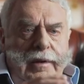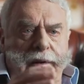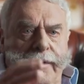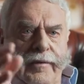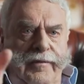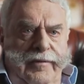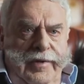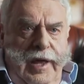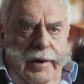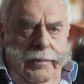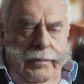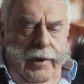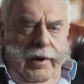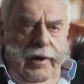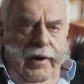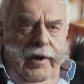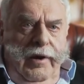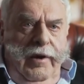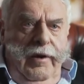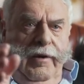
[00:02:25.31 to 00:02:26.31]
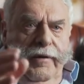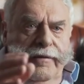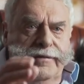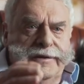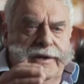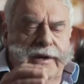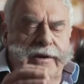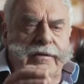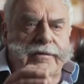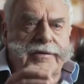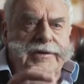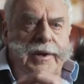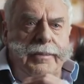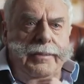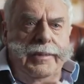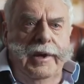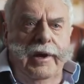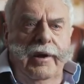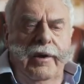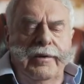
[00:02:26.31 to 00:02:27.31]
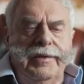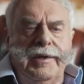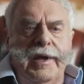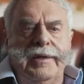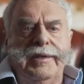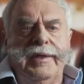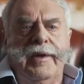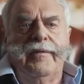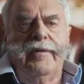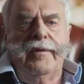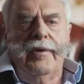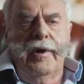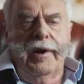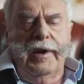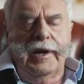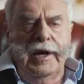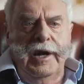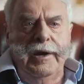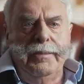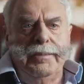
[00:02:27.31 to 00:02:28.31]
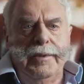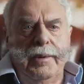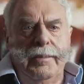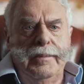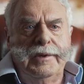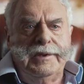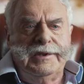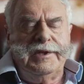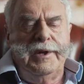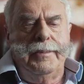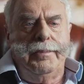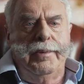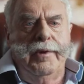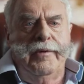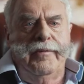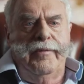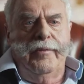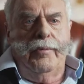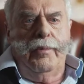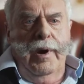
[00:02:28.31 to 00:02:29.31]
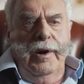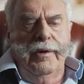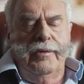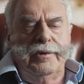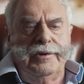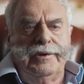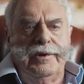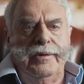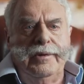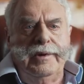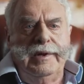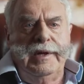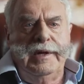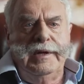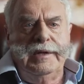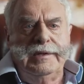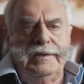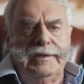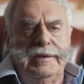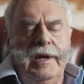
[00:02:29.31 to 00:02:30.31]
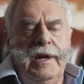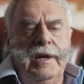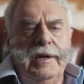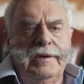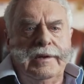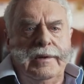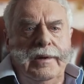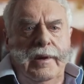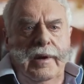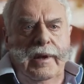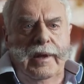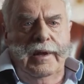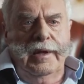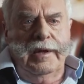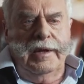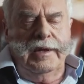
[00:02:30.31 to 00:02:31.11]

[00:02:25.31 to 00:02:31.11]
If they buy hives in or something like that, they've got to keep them separate for 1 or 2 years till they